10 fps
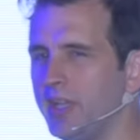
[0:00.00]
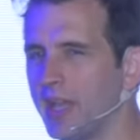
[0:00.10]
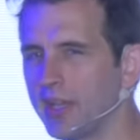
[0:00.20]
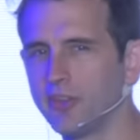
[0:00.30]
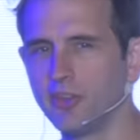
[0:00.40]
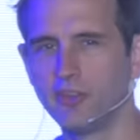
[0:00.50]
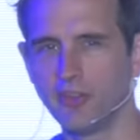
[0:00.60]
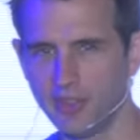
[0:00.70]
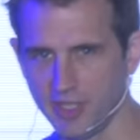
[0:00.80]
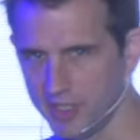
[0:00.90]
access to the
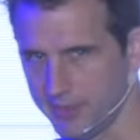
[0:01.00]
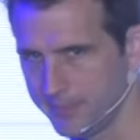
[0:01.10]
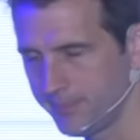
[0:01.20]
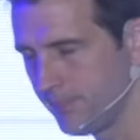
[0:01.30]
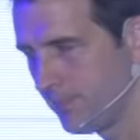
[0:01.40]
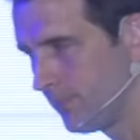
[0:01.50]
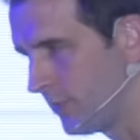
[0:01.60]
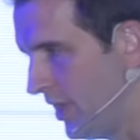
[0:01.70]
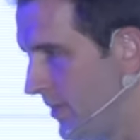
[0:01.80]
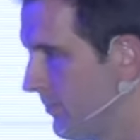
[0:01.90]
data,
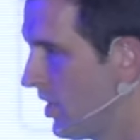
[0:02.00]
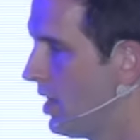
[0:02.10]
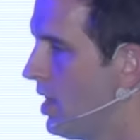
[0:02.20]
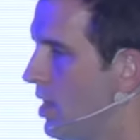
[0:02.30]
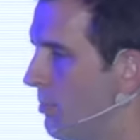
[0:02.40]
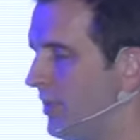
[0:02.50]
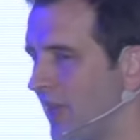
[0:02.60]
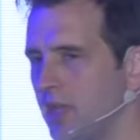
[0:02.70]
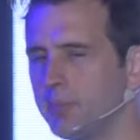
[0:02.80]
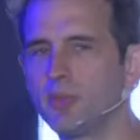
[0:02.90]
right? But
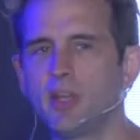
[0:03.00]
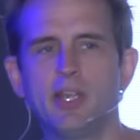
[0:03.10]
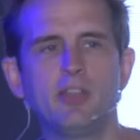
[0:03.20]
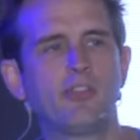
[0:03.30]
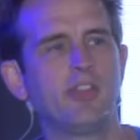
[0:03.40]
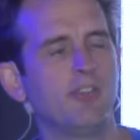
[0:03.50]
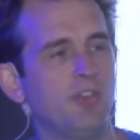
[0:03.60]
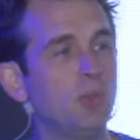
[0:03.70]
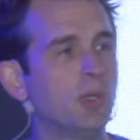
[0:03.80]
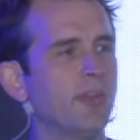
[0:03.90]
that implies that if
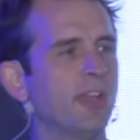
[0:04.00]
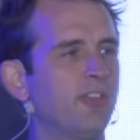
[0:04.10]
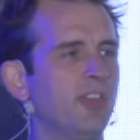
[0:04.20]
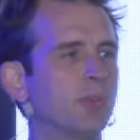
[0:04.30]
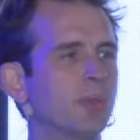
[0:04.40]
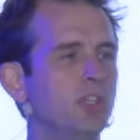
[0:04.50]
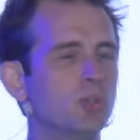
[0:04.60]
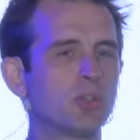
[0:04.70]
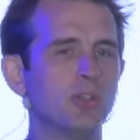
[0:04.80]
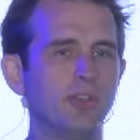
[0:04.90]
you know that secret, you
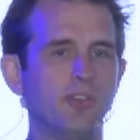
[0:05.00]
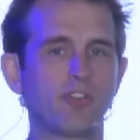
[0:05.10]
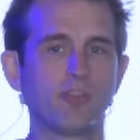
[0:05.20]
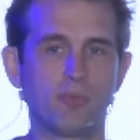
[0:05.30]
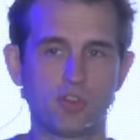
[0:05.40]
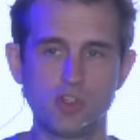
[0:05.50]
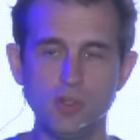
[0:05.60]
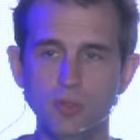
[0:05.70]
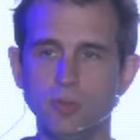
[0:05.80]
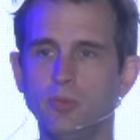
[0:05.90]
could
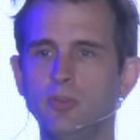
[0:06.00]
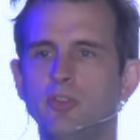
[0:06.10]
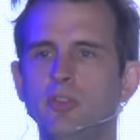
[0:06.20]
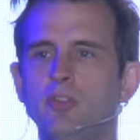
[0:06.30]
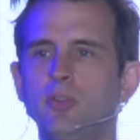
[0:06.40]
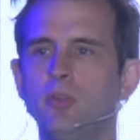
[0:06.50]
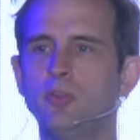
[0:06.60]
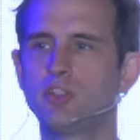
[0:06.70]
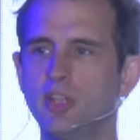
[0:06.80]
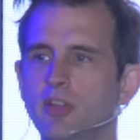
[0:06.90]
choose to
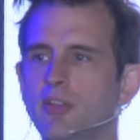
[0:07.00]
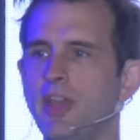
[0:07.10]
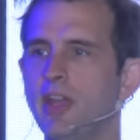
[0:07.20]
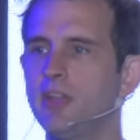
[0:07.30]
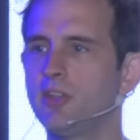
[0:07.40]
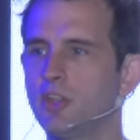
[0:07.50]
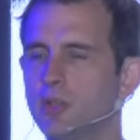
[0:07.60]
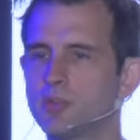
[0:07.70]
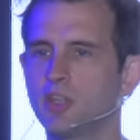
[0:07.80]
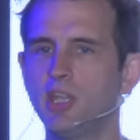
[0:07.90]
share that
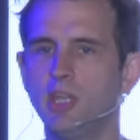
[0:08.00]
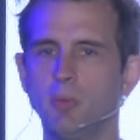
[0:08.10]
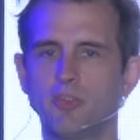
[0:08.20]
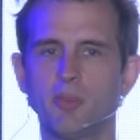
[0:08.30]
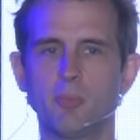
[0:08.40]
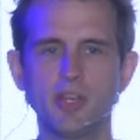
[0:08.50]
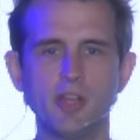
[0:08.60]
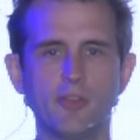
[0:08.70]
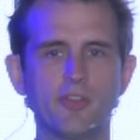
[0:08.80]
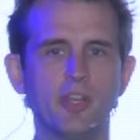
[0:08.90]
decryption key with someone
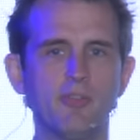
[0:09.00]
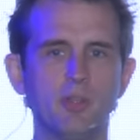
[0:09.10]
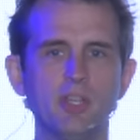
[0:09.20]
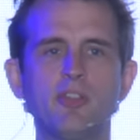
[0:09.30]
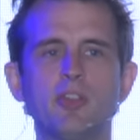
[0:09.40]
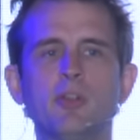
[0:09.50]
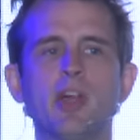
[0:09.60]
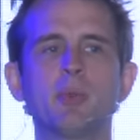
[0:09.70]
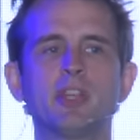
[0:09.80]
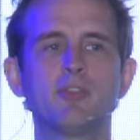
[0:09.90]
else, and if you did so, that
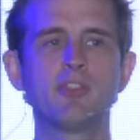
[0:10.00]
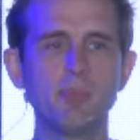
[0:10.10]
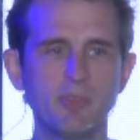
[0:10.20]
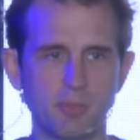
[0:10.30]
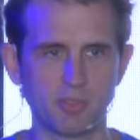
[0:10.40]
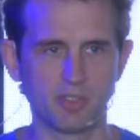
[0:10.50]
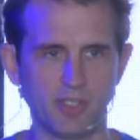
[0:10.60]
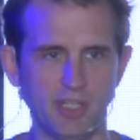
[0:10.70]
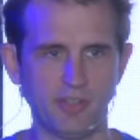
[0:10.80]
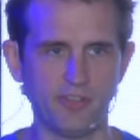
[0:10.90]
would give them the
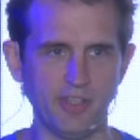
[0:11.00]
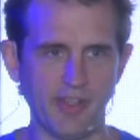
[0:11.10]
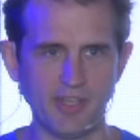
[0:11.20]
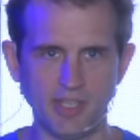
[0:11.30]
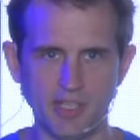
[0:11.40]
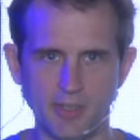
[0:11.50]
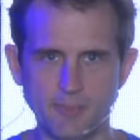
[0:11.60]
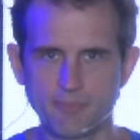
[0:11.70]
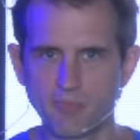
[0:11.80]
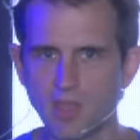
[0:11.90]
ability to see that data.
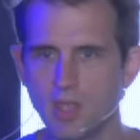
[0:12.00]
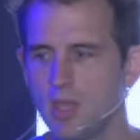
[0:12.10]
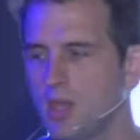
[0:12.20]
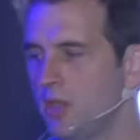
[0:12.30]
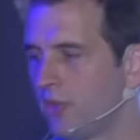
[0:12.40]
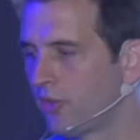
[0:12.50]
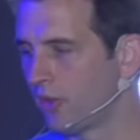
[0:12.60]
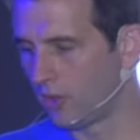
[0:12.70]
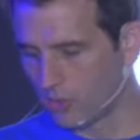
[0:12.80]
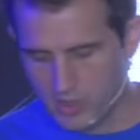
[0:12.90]

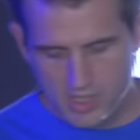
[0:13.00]
So